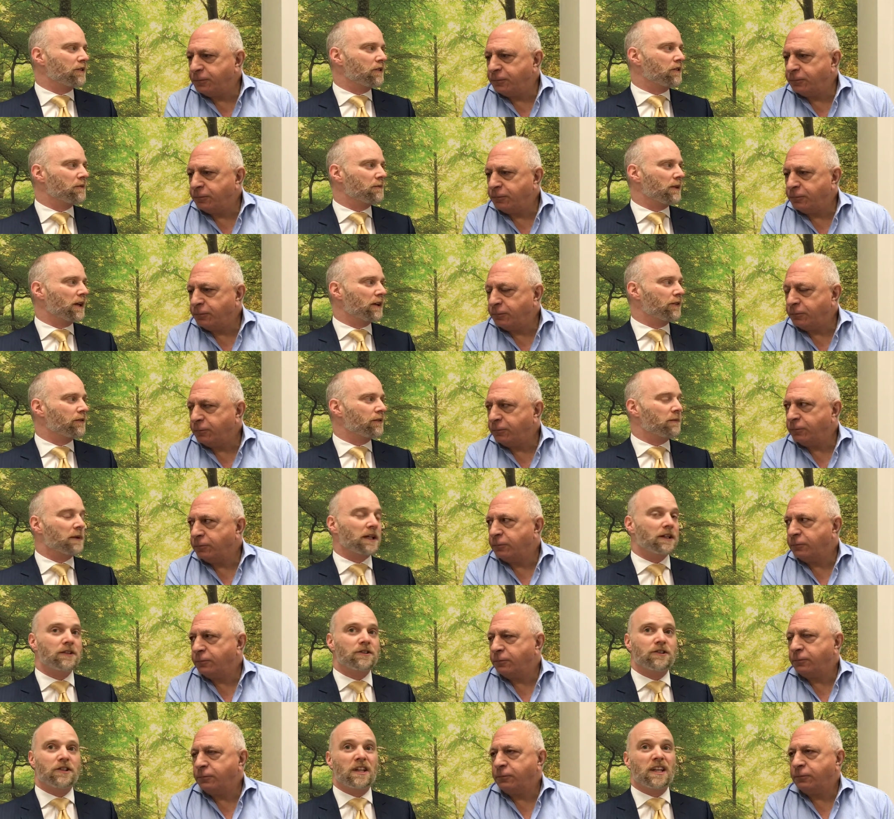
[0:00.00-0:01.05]
Speaker 1: you can make from
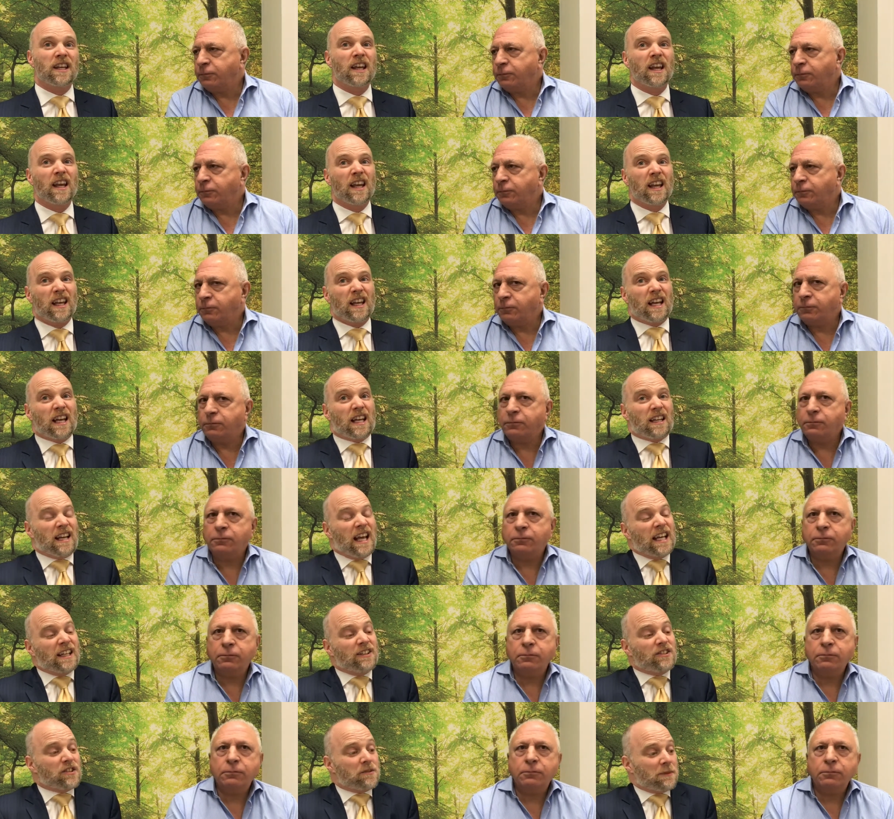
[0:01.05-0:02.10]
energy, and
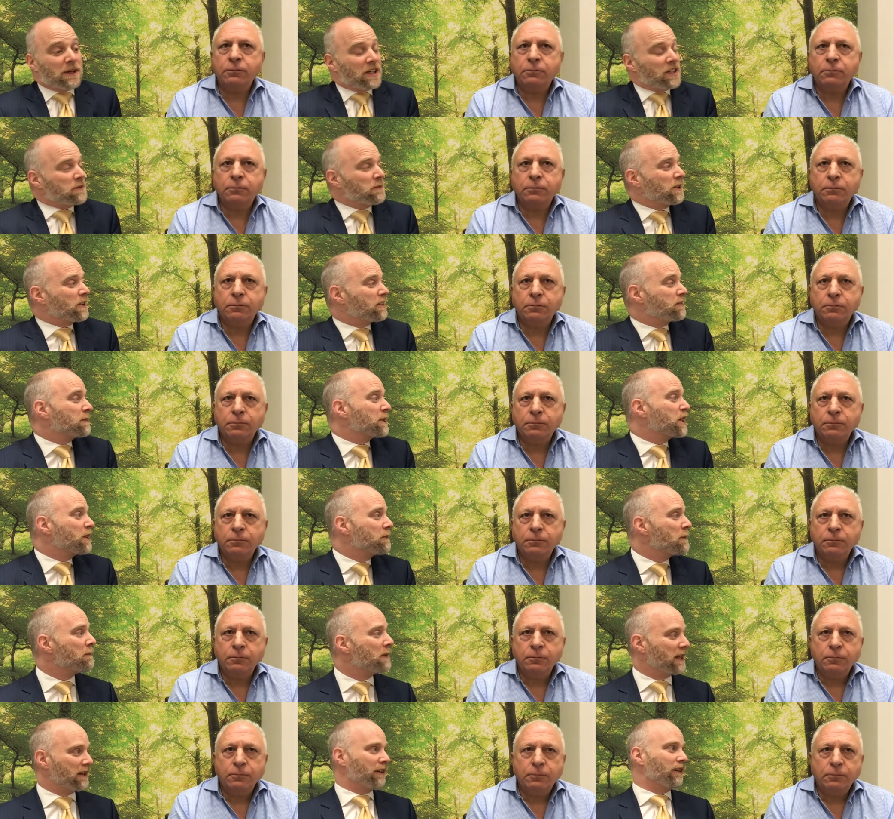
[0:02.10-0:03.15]
energy management has become
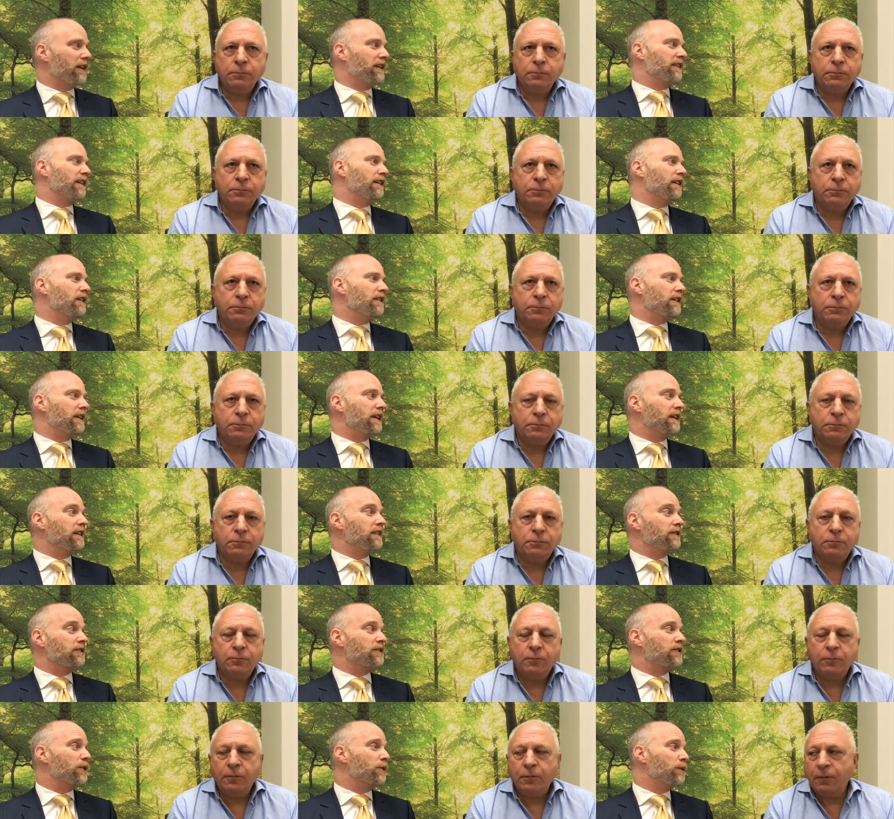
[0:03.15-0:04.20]
a bit like the lurgy
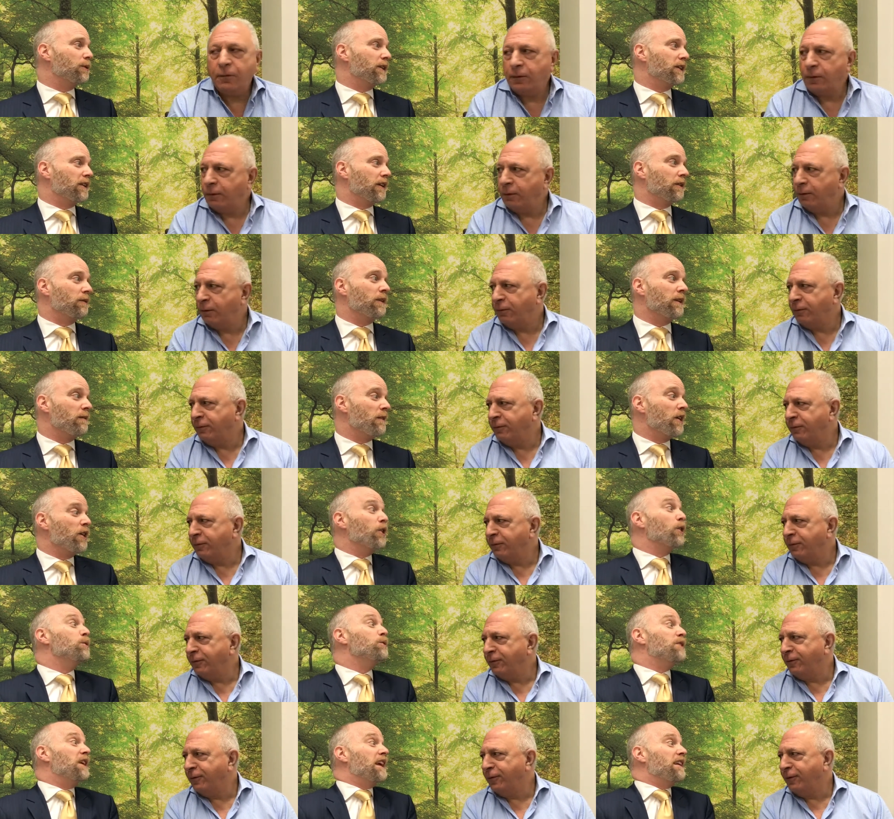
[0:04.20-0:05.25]
at school. You know,
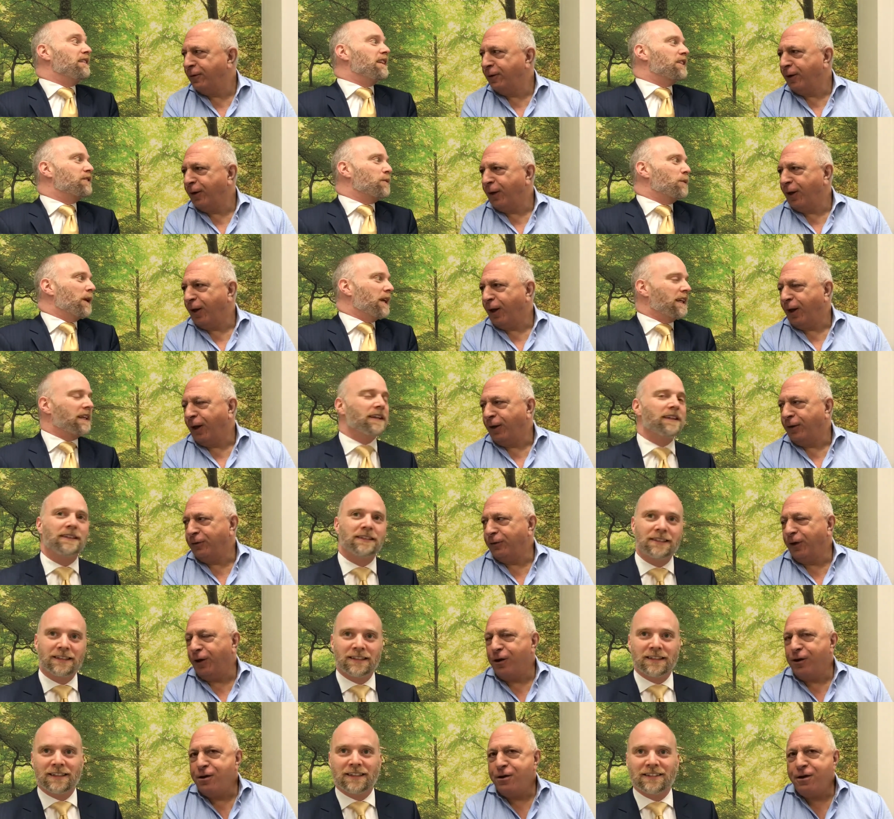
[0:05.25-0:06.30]
Speaker 2: who's it this week?
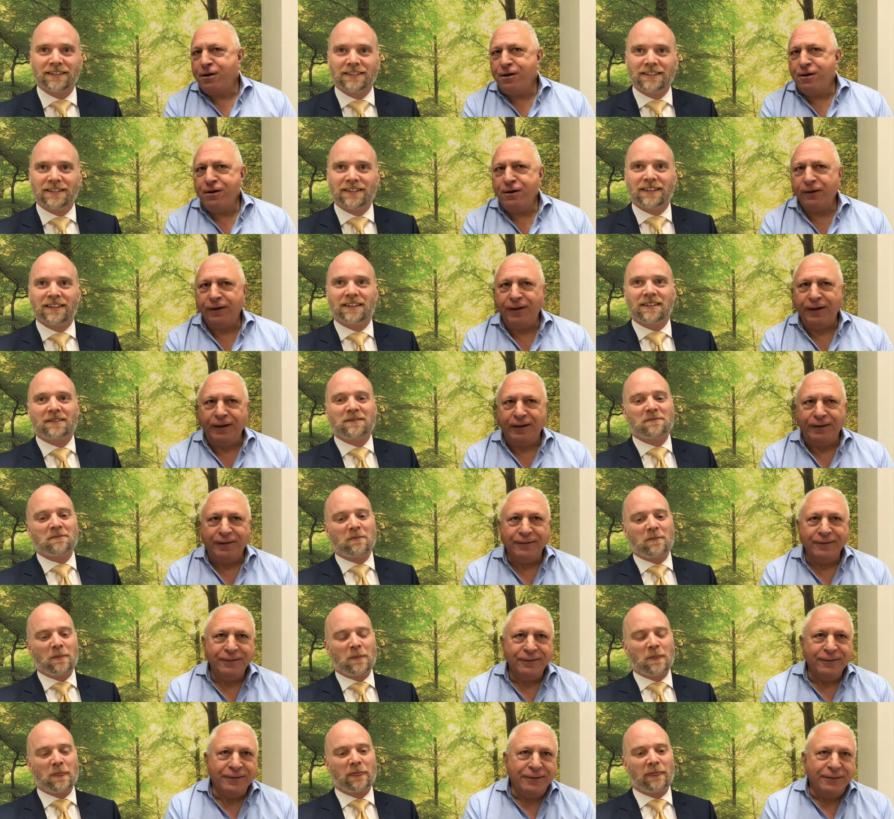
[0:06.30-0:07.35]
The lurgy.
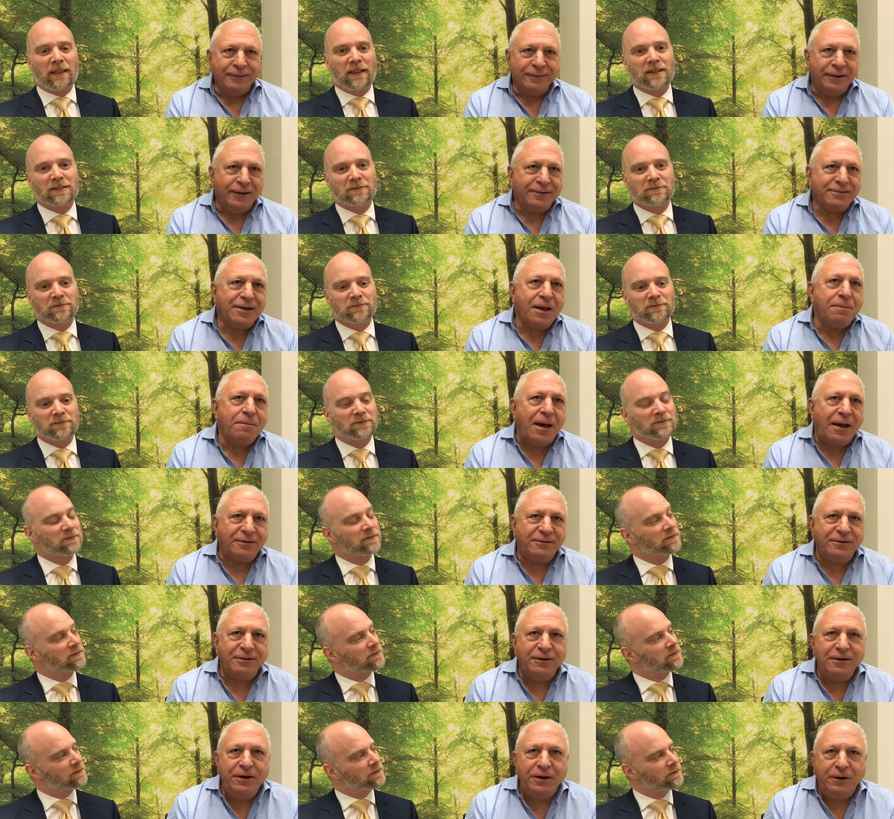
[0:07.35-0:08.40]
Now let's get back
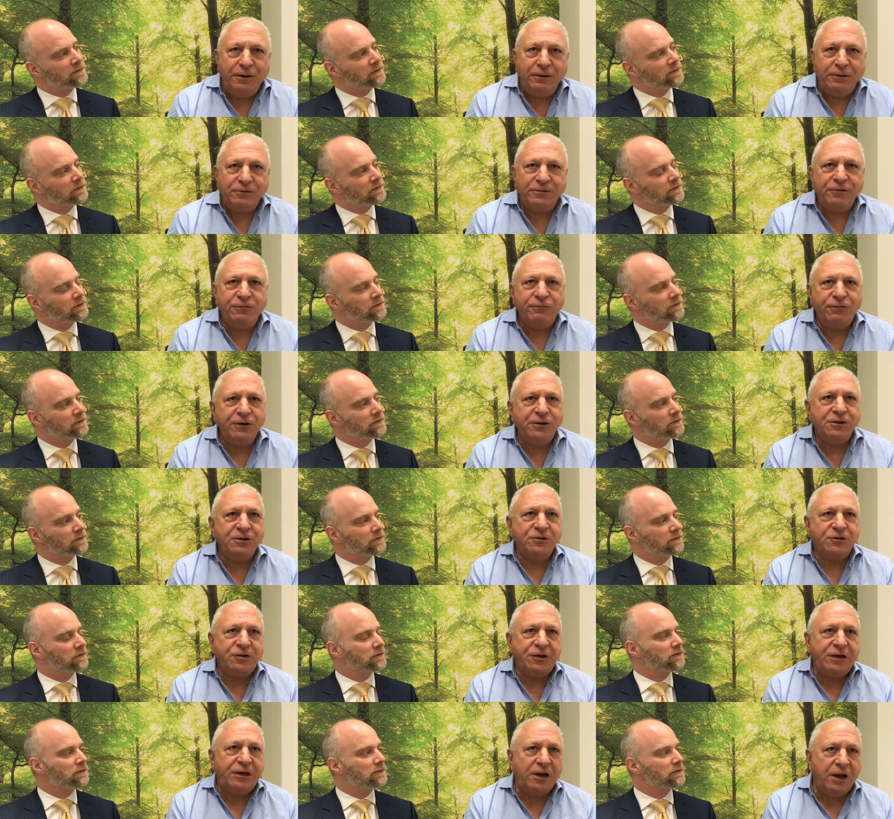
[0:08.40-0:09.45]
to the news.
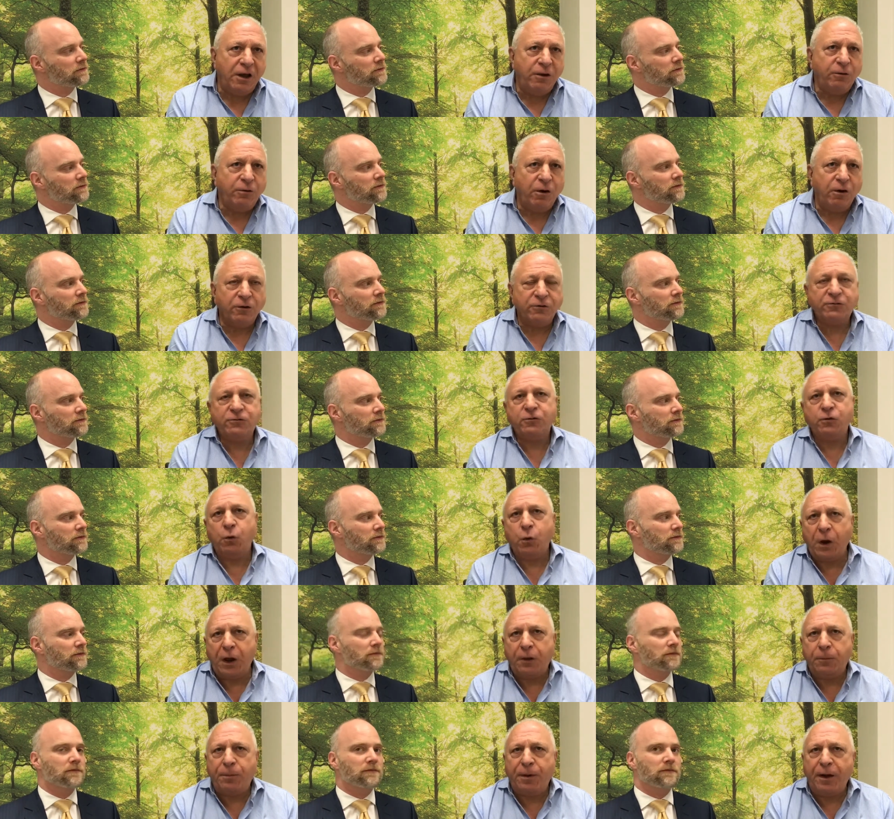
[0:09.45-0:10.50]
Efficiency, low cost, quick